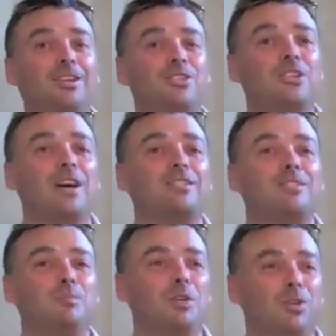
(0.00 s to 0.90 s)
just
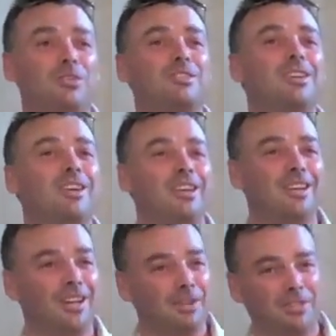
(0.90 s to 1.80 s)
because he
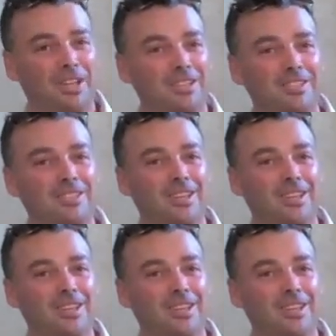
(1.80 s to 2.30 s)
loved us.